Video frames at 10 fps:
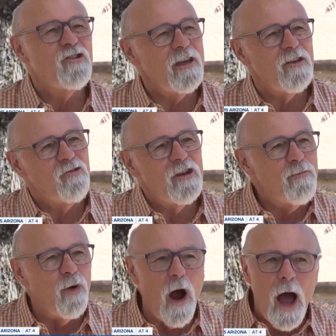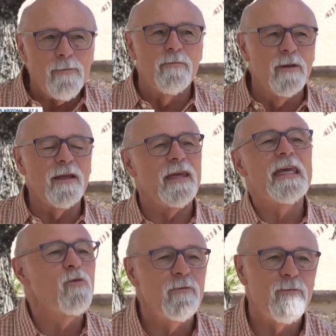she probably,
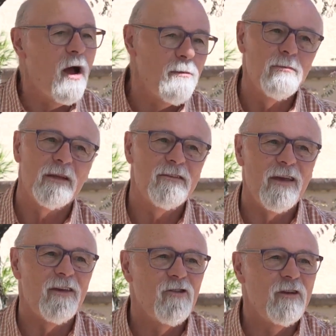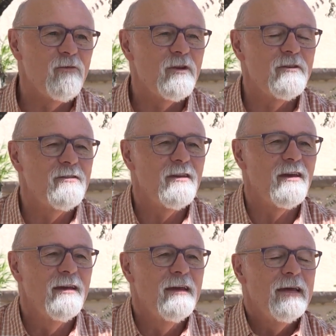he would probably say she was
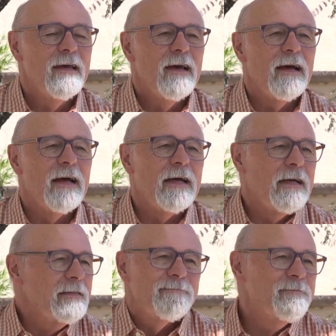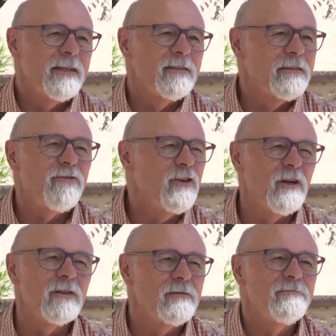a little
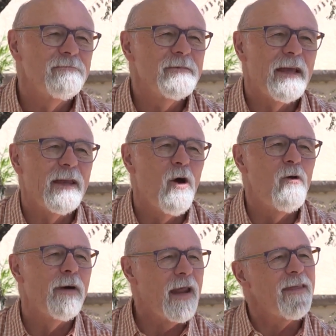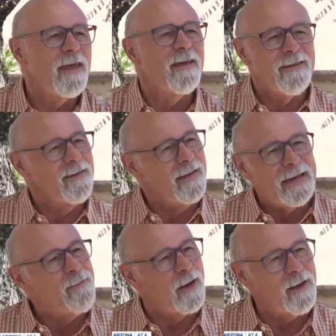difficult at home, but I think
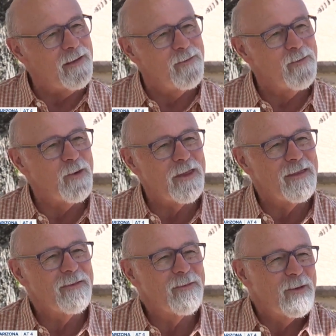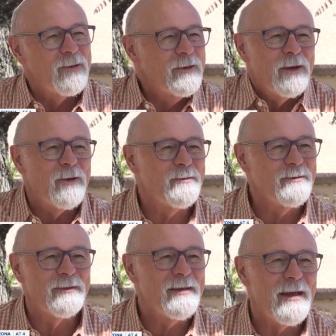anybody with, you
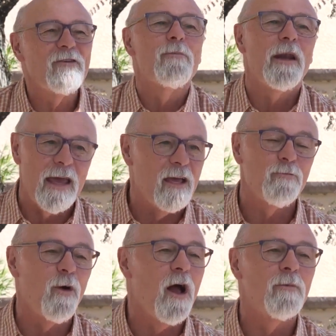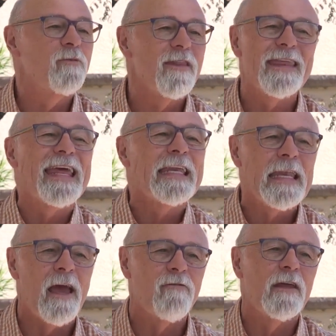know, everybody has problems. They
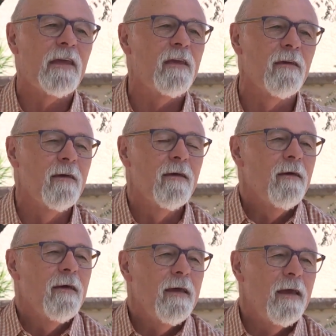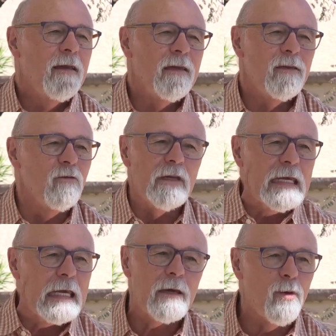didn't have any
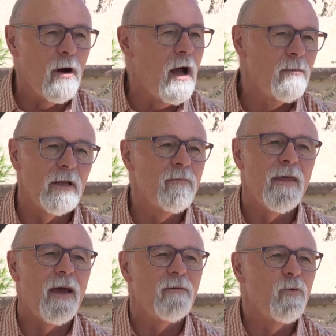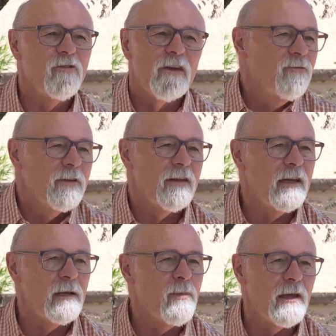unique problem that was different than